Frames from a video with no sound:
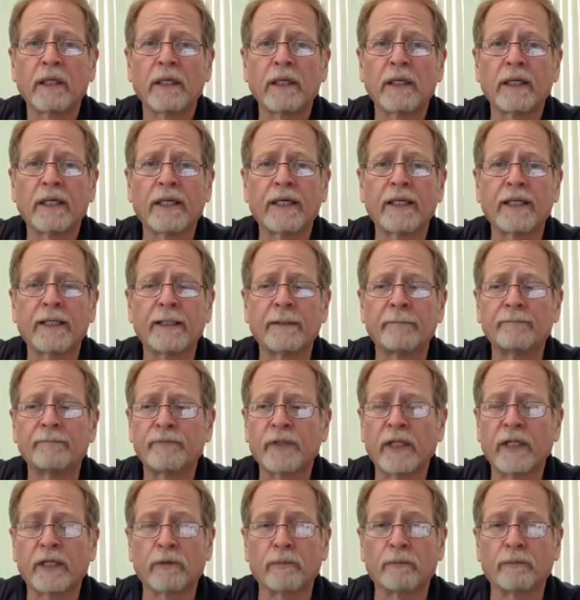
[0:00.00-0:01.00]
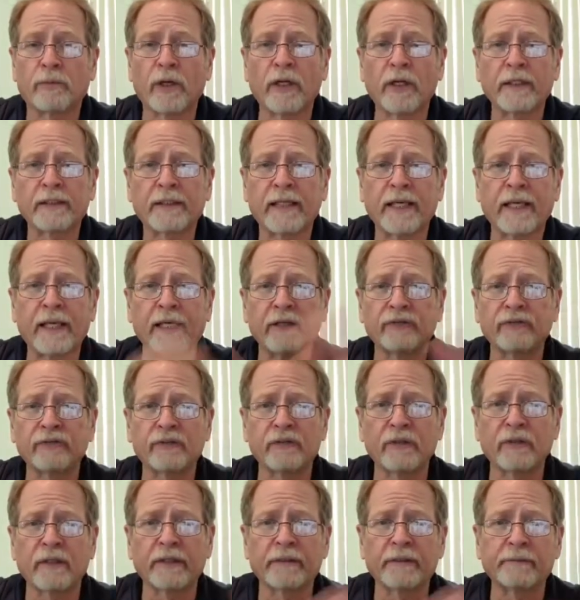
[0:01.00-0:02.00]
that'll broadcast
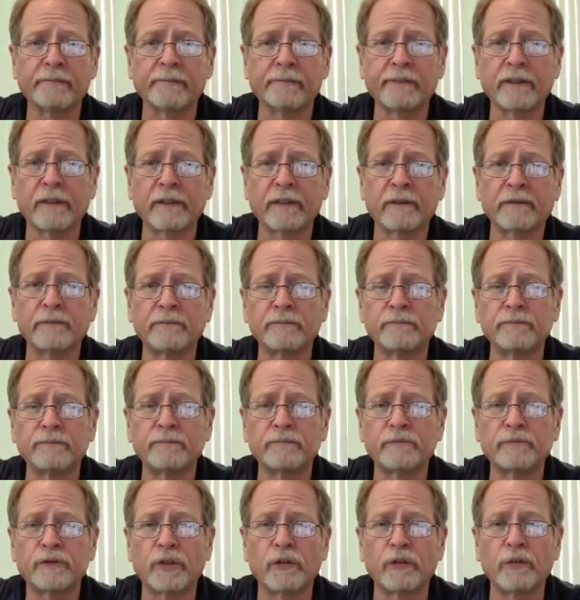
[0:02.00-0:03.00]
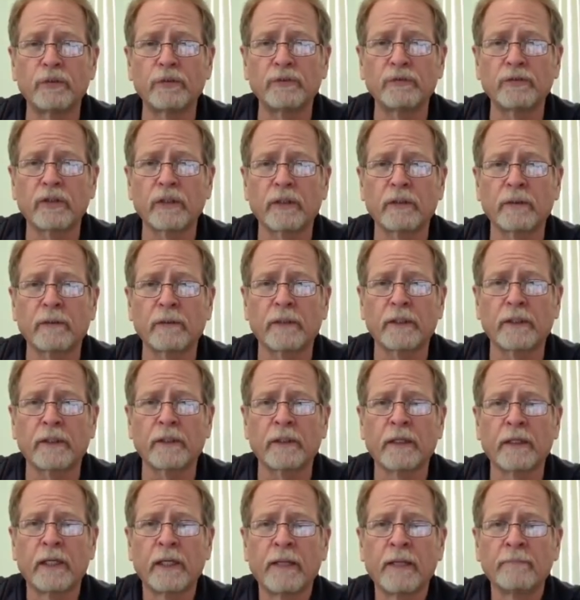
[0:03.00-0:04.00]
tunes
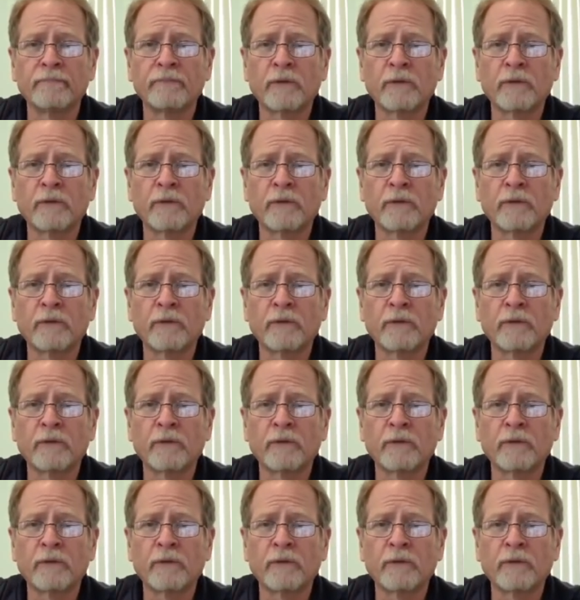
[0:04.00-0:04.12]
underwater?